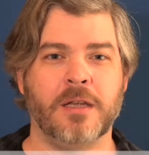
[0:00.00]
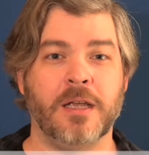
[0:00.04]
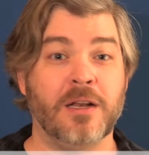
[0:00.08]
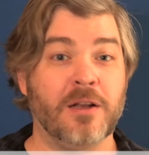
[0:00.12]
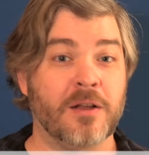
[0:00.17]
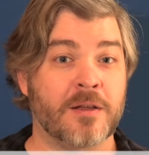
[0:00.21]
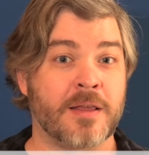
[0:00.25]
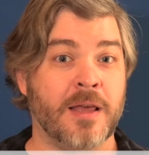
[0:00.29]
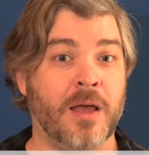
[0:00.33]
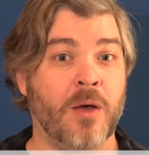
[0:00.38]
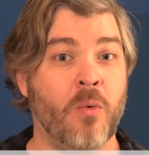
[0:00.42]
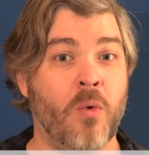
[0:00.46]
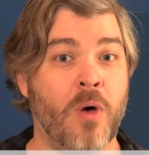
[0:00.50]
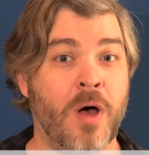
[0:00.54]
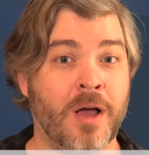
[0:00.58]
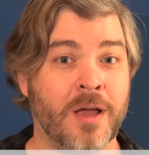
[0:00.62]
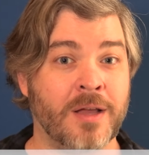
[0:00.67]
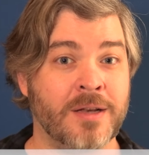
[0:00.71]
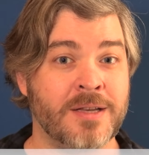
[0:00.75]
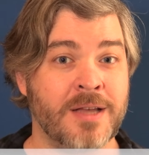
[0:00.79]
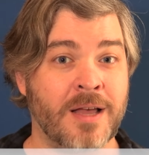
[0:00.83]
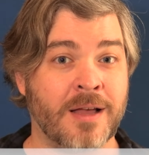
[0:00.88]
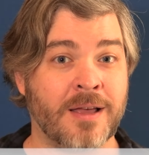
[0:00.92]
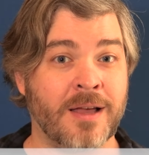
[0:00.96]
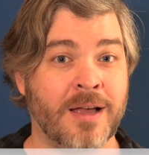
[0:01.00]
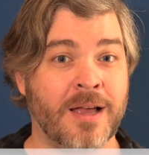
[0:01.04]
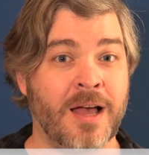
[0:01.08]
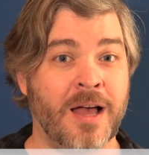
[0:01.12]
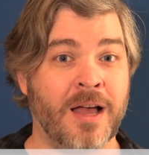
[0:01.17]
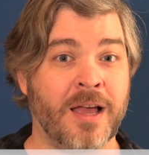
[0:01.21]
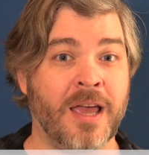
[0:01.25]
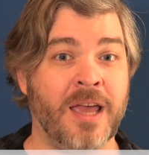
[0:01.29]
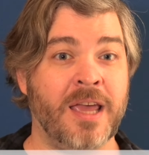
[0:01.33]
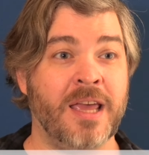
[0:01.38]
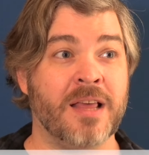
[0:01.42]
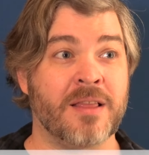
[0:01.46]
It looks like Waka
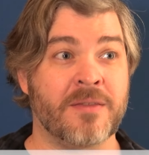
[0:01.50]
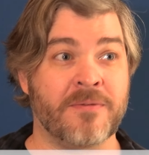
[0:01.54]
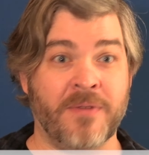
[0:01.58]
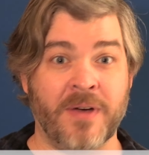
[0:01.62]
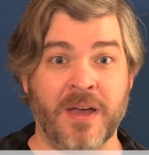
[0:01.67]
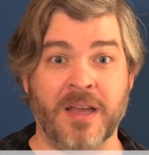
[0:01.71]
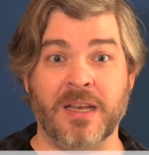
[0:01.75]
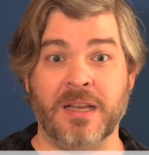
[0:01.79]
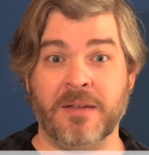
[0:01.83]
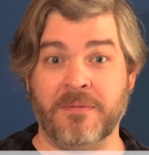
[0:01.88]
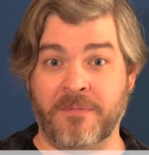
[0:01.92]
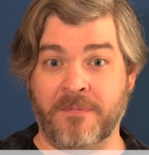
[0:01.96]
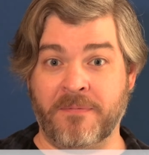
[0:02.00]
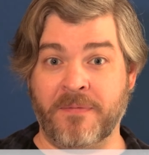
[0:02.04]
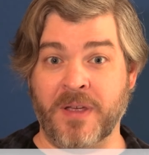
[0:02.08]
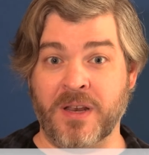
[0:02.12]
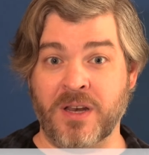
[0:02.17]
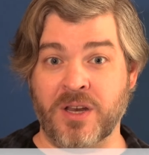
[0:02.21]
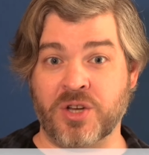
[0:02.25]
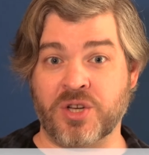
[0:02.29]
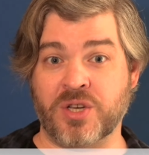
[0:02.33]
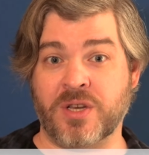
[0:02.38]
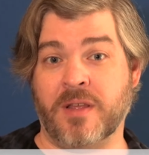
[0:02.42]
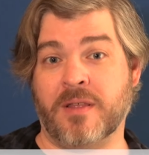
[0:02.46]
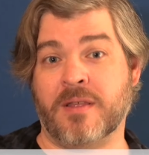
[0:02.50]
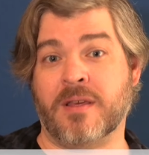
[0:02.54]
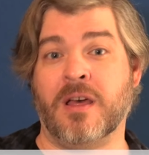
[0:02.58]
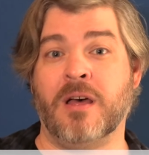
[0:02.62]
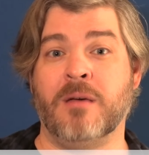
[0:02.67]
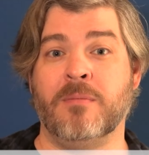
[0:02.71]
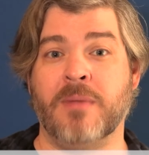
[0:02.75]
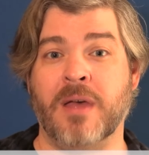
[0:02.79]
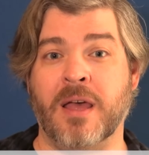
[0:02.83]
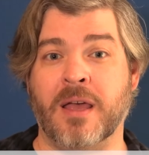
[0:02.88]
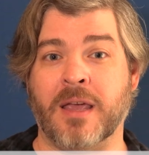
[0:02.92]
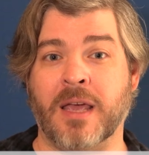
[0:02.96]
Takakage has finally finished his
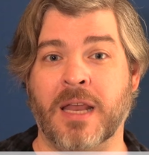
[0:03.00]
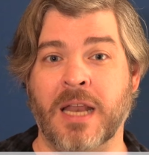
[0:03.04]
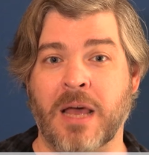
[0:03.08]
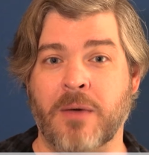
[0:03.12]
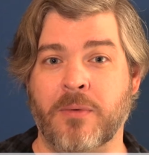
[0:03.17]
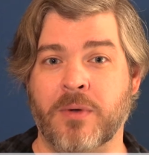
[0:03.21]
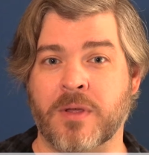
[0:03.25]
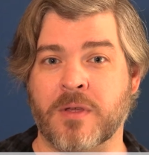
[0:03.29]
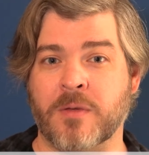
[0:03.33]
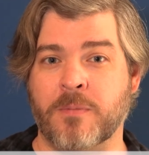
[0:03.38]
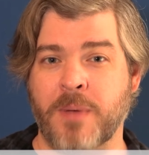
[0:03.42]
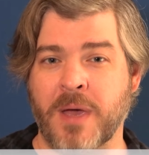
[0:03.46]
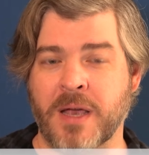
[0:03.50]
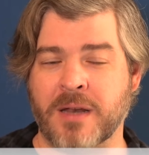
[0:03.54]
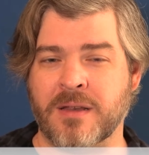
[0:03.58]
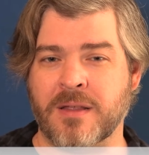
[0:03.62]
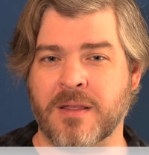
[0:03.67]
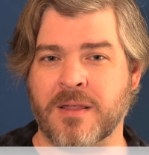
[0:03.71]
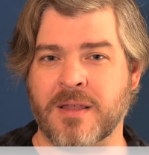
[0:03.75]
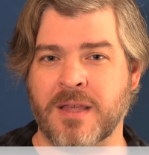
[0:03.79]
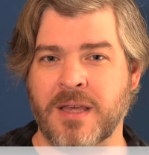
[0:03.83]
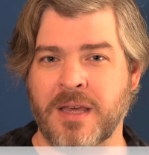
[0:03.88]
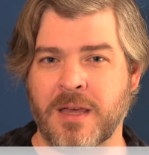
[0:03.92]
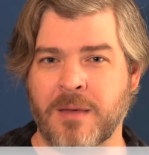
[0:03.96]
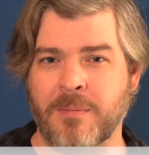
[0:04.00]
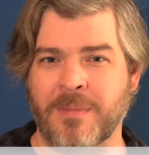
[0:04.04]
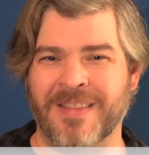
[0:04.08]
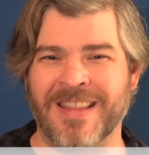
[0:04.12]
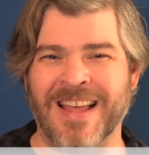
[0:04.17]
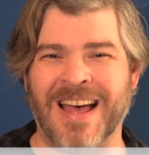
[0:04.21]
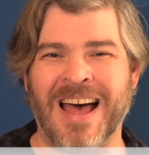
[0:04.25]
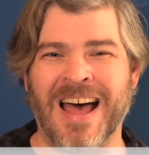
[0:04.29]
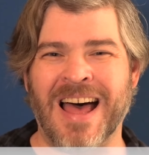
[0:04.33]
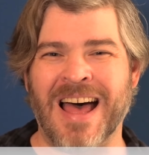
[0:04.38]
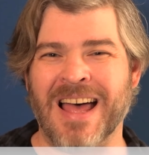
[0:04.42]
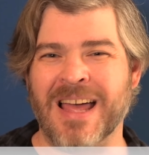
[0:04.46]
comeback, and I would expect to see him in
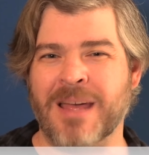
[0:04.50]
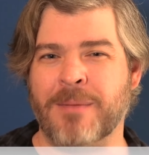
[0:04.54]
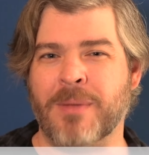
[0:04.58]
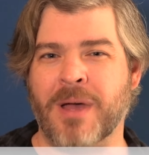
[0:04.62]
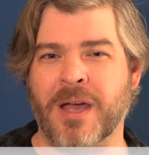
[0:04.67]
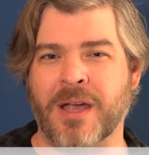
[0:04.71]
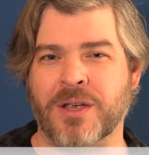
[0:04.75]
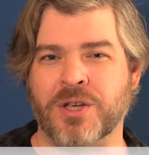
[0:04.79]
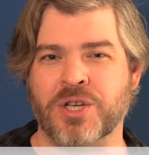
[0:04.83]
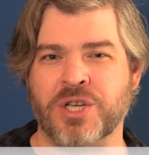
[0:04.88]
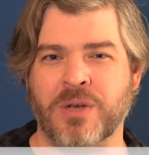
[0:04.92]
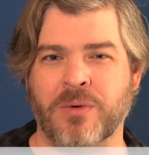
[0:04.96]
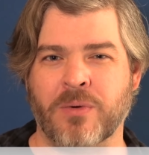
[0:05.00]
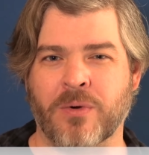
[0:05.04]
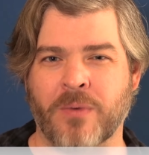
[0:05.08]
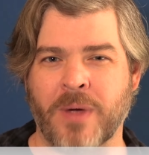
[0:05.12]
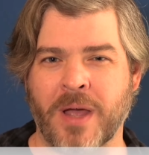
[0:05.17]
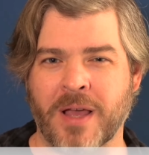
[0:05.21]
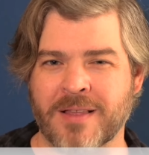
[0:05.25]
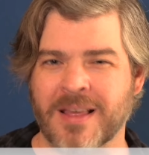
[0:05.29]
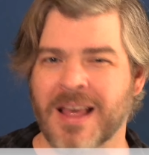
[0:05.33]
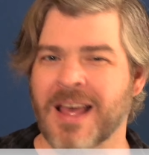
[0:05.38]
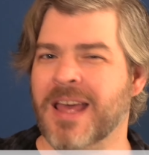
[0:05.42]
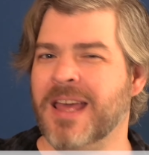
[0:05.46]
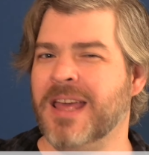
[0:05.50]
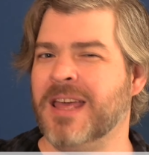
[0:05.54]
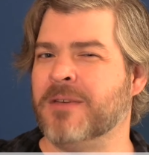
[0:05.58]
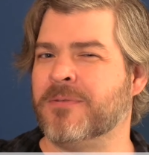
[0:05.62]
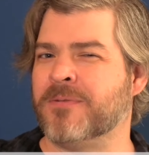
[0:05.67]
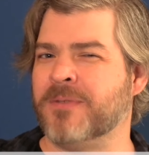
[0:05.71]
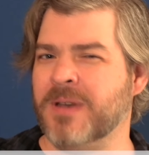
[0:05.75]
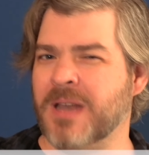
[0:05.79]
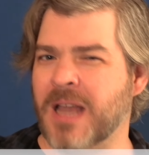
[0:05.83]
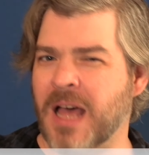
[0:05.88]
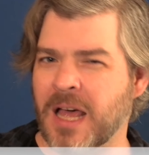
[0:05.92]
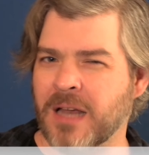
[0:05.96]
the high Maegashira ranks,
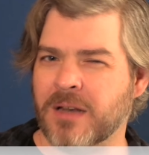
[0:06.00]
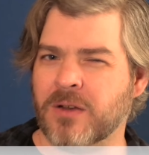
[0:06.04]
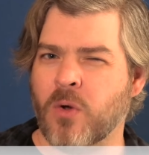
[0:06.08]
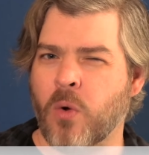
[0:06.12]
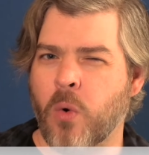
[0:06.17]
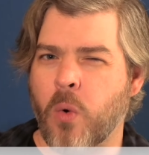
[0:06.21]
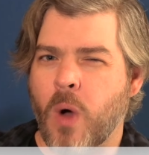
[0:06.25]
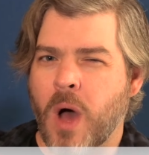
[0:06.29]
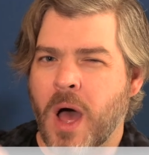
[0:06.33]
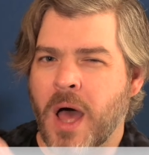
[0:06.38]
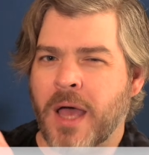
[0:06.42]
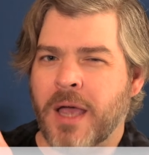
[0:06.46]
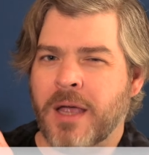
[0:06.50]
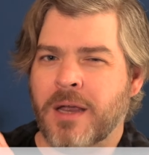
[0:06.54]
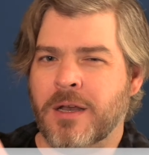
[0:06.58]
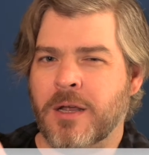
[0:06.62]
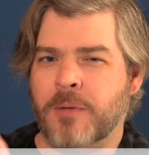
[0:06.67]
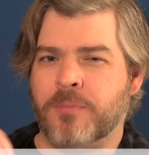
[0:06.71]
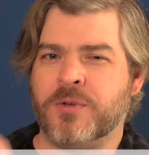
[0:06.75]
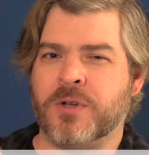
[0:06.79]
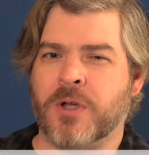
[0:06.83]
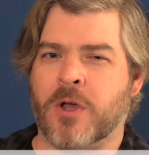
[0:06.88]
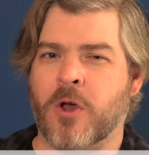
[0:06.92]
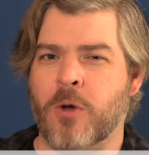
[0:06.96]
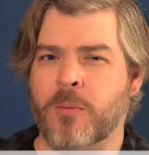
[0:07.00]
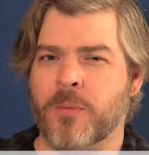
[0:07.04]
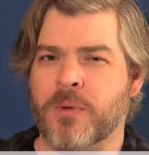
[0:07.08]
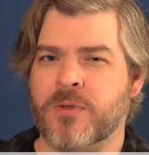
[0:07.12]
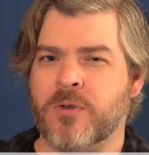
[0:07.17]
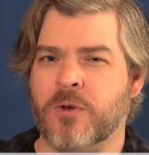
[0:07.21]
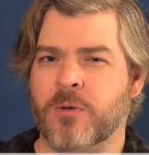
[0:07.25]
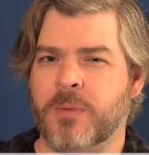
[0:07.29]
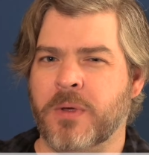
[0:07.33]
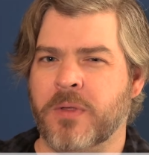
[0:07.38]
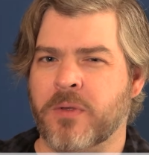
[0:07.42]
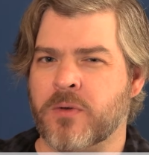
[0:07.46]
if not quite up to Komasubi.